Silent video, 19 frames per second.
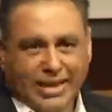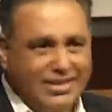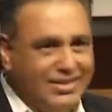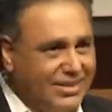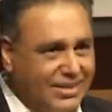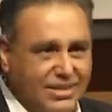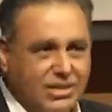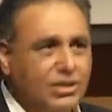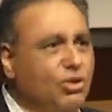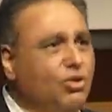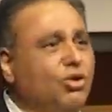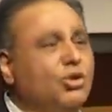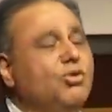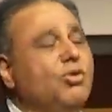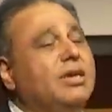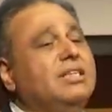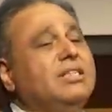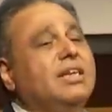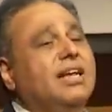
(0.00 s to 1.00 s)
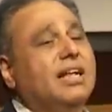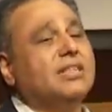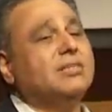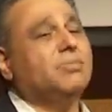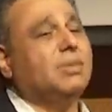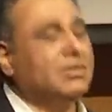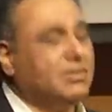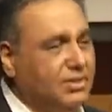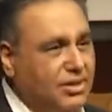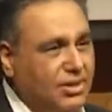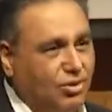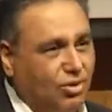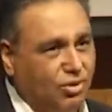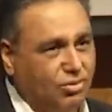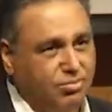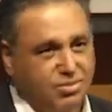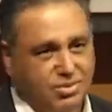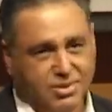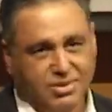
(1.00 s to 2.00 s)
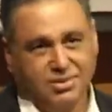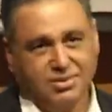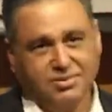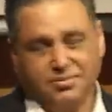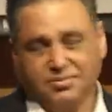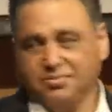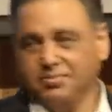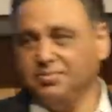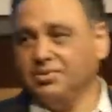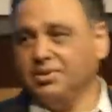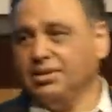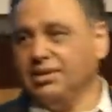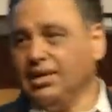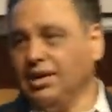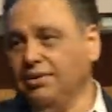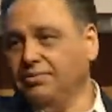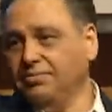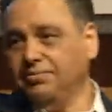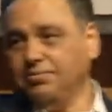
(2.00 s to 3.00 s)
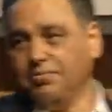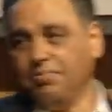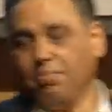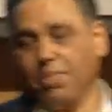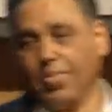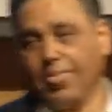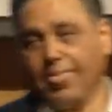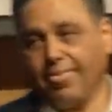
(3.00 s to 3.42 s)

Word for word: That's it. You don't do anything else but C Corp. Yeah. So